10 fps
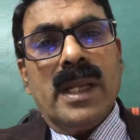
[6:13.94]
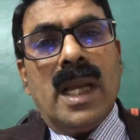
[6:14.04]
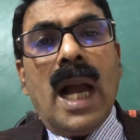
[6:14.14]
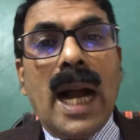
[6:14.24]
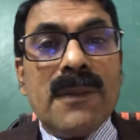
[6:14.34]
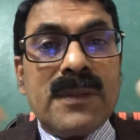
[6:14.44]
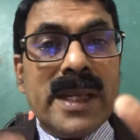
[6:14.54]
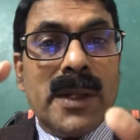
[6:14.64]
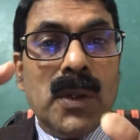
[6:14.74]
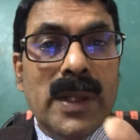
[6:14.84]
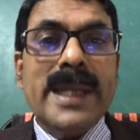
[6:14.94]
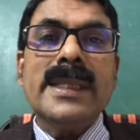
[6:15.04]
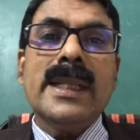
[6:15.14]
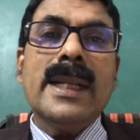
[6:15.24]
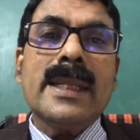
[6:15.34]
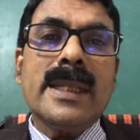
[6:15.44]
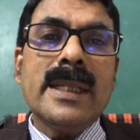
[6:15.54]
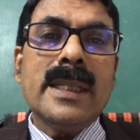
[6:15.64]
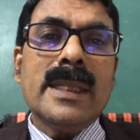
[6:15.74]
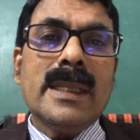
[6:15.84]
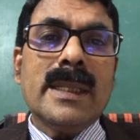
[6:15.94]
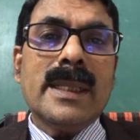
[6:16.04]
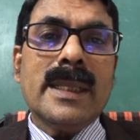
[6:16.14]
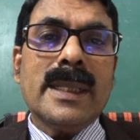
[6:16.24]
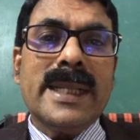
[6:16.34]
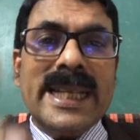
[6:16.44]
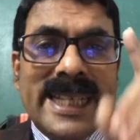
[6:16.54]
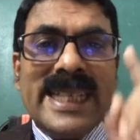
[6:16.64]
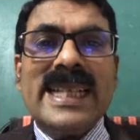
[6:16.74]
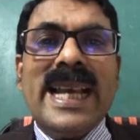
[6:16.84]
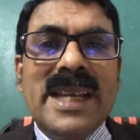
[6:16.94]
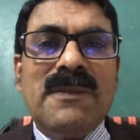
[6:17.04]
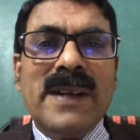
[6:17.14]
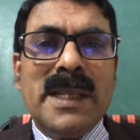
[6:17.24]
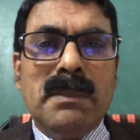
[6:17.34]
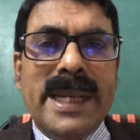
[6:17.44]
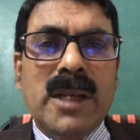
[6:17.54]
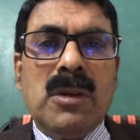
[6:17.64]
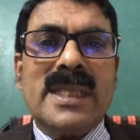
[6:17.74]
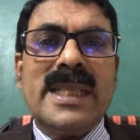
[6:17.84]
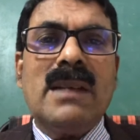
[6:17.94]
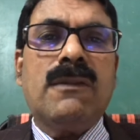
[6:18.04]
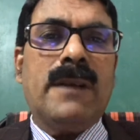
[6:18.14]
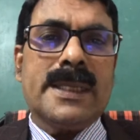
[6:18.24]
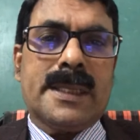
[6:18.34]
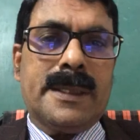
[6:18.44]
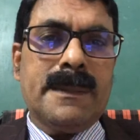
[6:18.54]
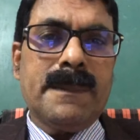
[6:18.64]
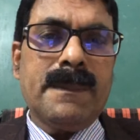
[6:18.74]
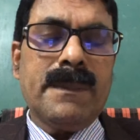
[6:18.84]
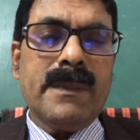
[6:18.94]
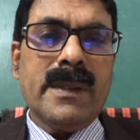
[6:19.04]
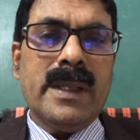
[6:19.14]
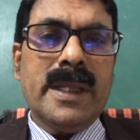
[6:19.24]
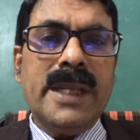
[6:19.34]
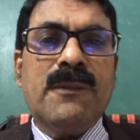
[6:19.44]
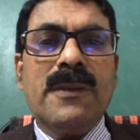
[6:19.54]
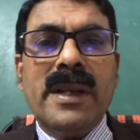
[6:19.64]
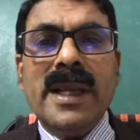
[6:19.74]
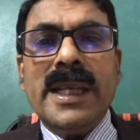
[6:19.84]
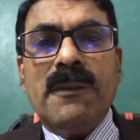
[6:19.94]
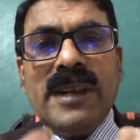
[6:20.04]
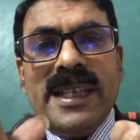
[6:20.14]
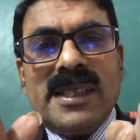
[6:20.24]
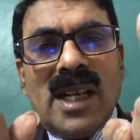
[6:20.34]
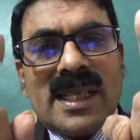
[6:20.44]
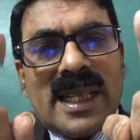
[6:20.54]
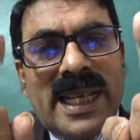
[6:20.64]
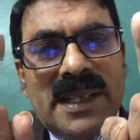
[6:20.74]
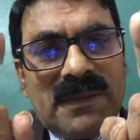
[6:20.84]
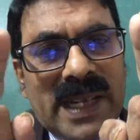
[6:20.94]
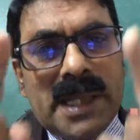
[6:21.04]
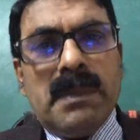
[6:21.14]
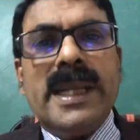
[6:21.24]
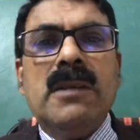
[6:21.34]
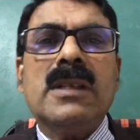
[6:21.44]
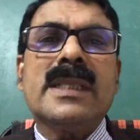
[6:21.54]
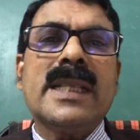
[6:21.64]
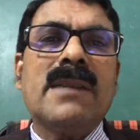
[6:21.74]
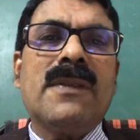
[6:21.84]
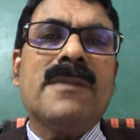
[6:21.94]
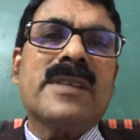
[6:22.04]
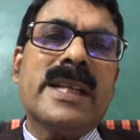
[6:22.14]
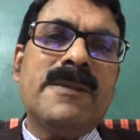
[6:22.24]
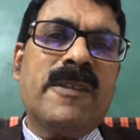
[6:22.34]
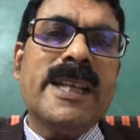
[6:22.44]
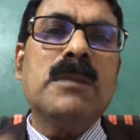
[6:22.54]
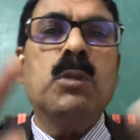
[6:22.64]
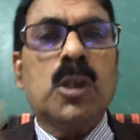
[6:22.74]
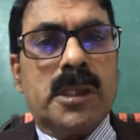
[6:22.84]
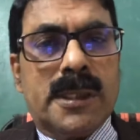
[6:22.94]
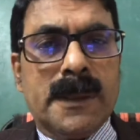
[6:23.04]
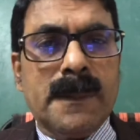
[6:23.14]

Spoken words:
After knowing that, get it clarified by yourself first. If it is not clarified by yourself after referring books,